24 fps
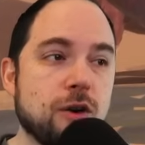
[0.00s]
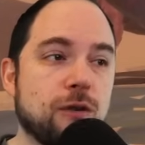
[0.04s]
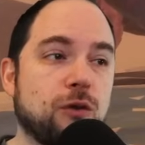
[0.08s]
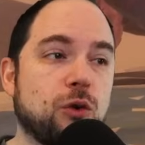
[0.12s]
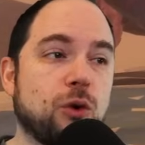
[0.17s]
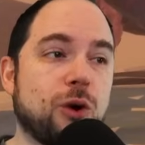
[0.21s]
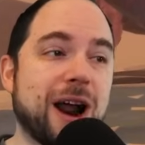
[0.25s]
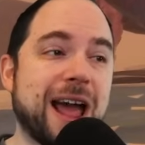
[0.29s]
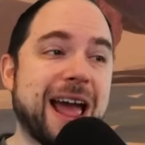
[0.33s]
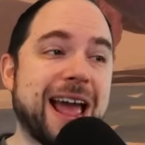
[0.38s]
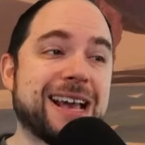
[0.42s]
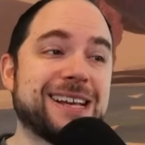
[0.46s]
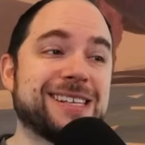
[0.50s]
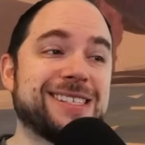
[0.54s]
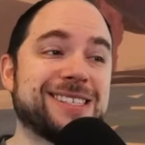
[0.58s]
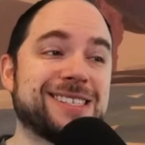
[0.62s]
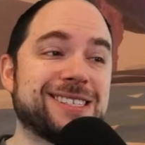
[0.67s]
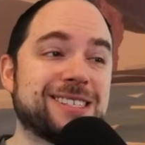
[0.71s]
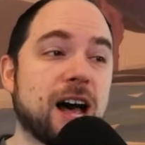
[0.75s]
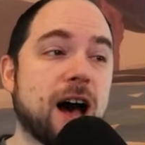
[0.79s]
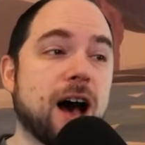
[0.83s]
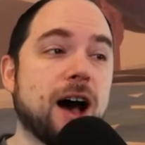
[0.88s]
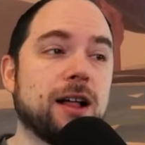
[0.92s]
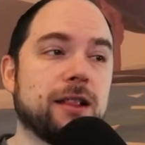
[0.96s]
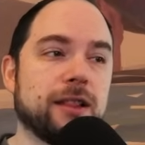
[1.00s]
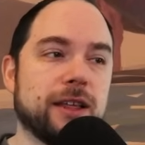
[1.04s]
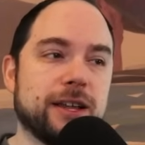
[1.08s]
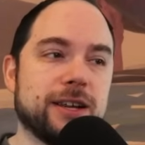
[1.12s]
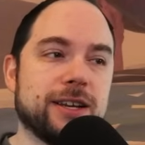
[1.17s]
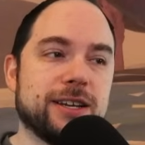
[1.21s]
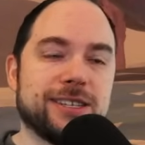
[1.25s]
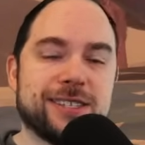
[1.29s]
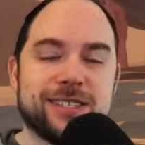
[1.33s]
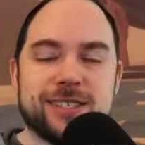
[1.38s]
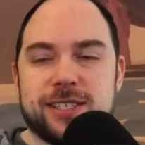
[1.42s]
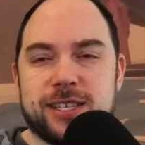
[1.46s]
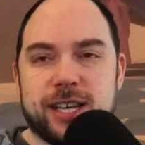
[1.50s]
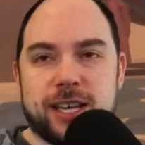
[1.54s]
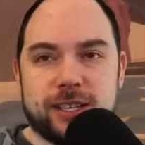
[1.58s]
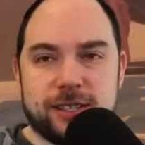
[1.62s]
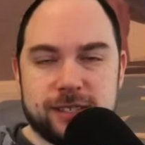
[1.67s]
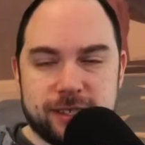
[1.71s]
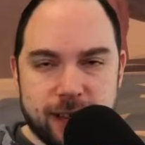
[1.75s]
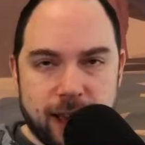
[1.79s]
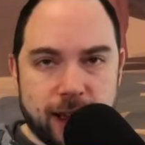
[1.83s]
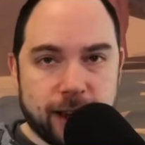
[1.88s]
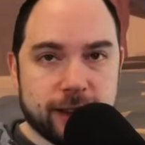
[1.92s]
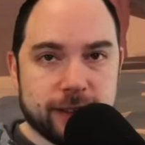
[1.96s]
for a solid 6
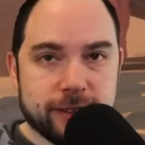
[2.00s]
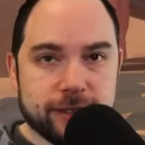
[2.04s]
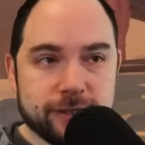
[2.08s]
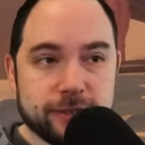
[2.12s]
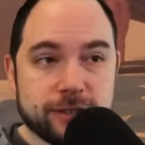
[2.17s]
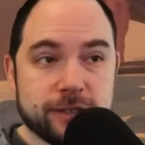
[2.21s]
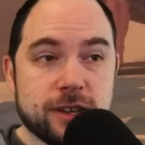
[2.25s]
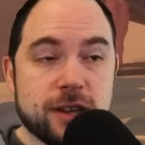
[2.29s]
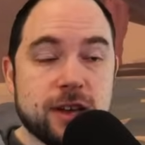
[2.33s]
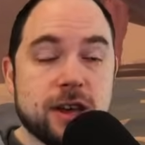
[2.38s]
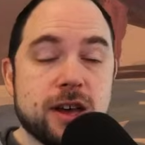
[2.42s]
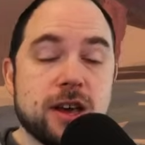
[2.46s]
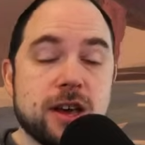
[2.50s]
seconds.